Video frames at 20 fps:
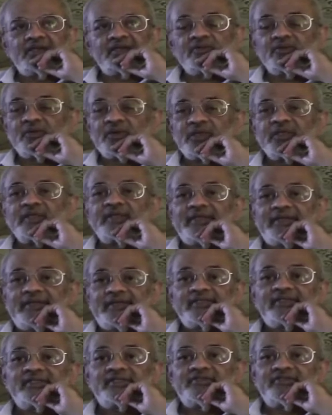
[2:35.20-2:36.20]
the world
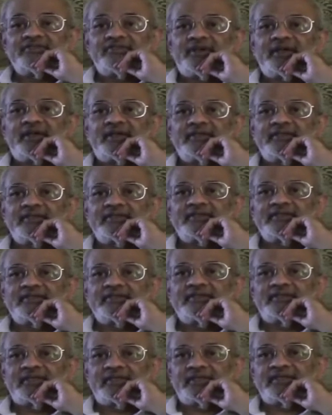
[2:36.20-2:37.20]
is in fact
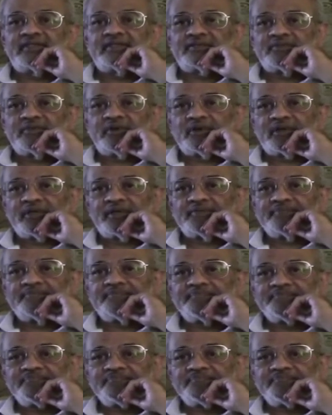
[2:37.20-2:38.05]
getting smaller.